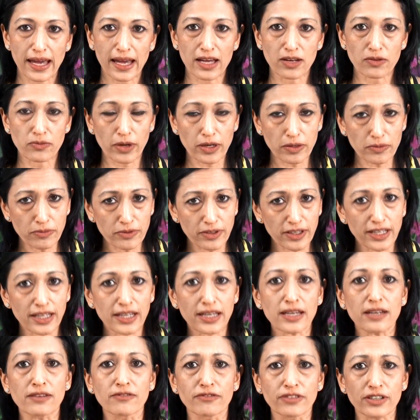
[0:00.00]
And when
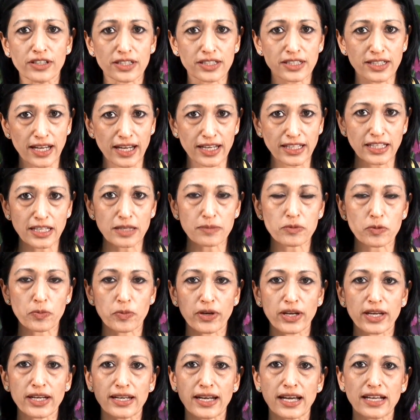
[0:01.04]
we invert and keep the
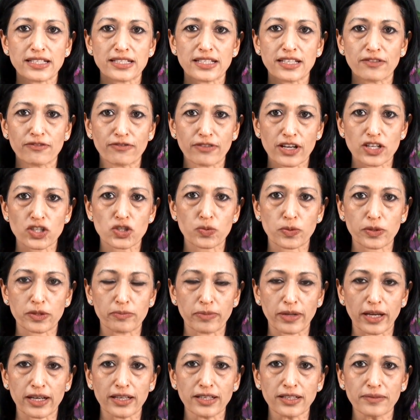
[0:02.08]
brain nicely flushed
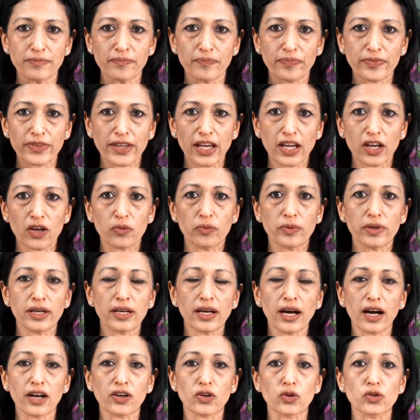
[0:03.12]
with blood,
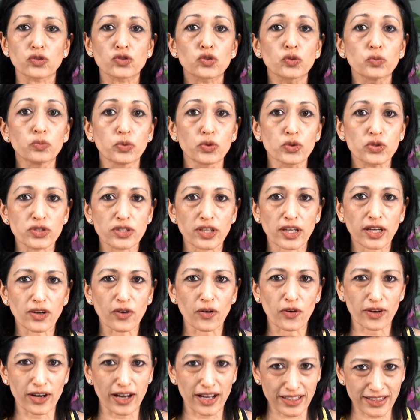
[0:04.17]
we are also boosting
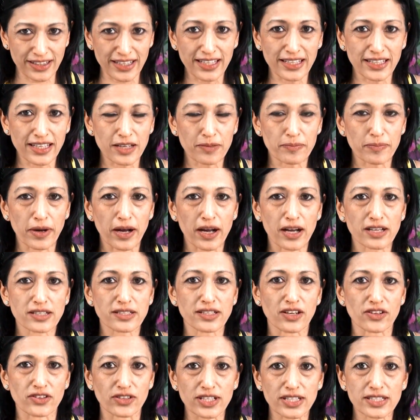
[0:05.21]
all our thinking
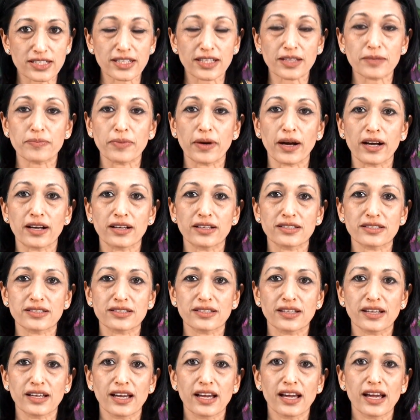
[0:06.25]
powers, our reasoning
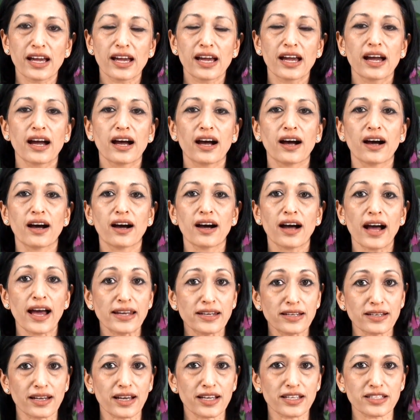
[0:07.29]
powers, our
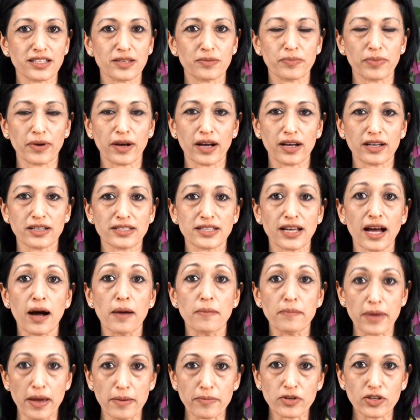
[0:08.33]
analyzing powers,
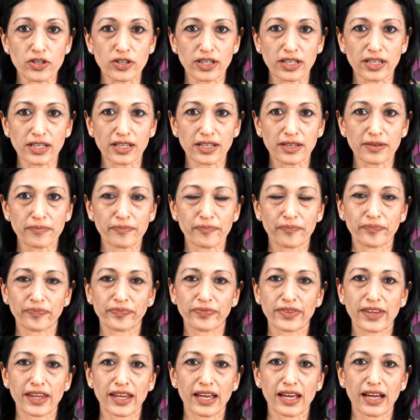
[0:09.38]
our memory,
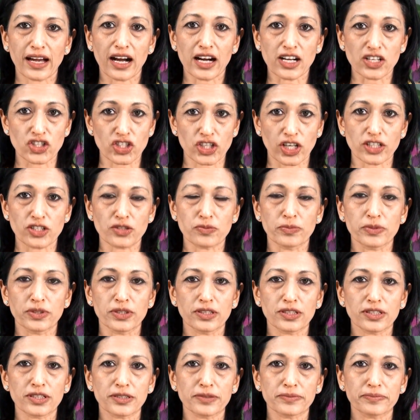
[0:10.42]
our
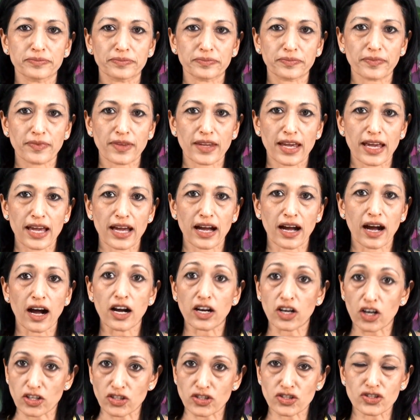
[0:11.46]
judgment,
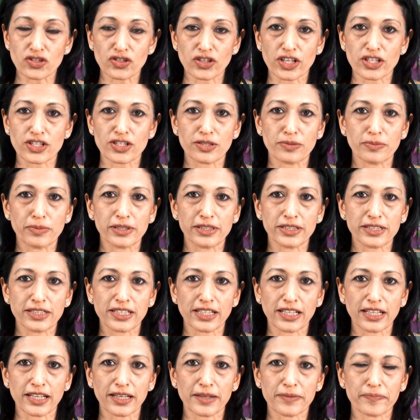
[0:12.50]
our concentration
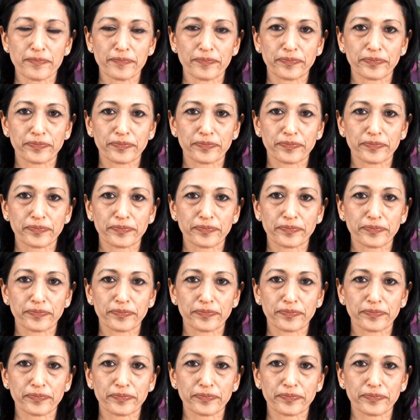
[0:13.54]
ability.